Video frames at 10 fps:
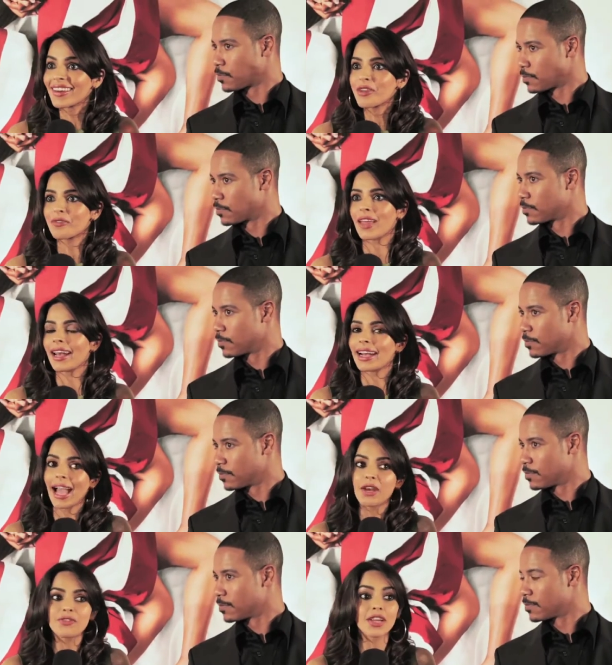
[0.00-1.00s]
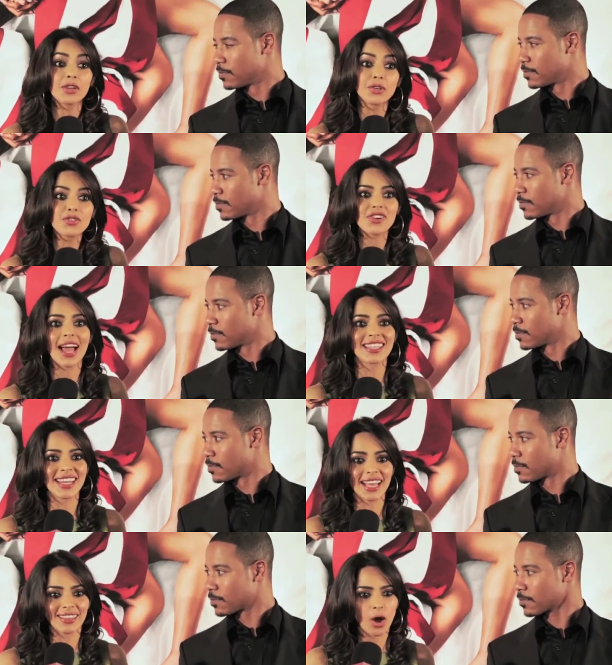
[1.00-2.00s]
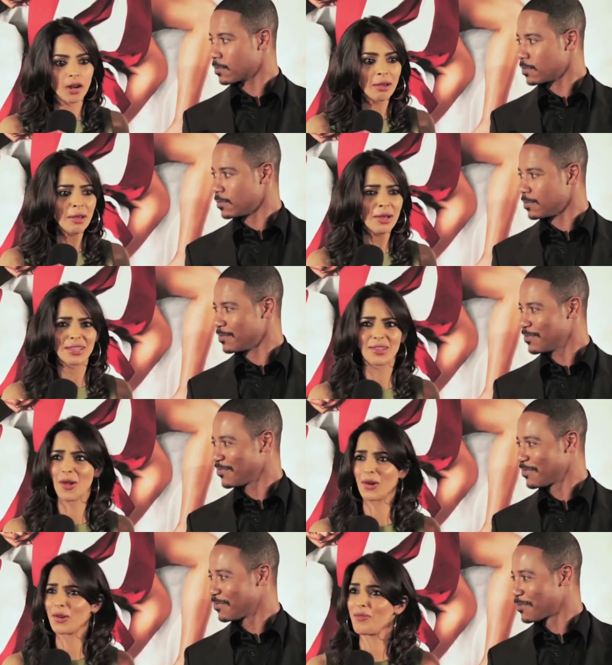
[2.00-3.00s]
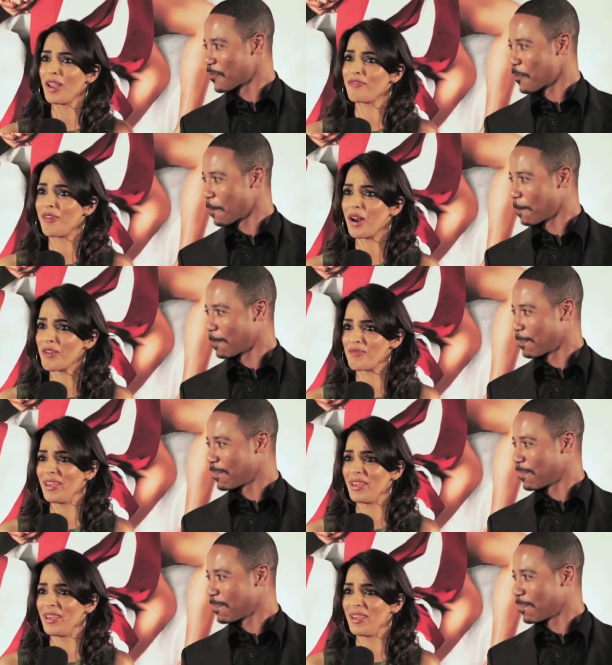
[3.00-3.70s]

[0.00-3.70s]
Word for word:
Speaker 1: rid of that and kind of trying to neutralize it I thought they're all going to make fun of